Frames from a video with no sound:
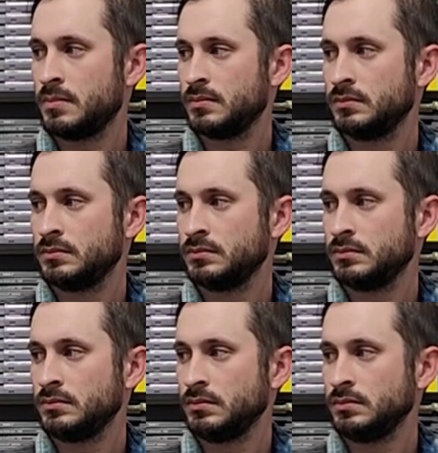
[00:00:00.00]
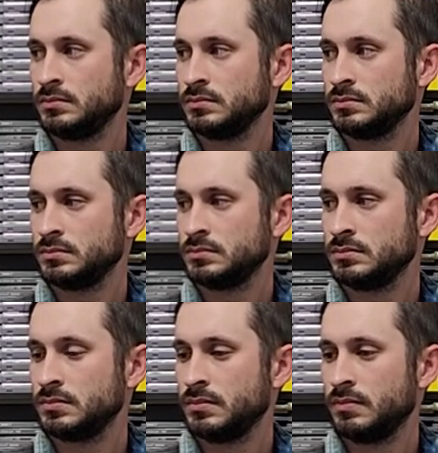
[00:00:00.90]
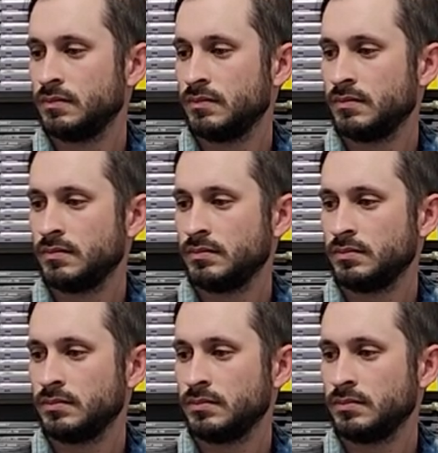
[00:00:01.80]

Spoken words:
(silent)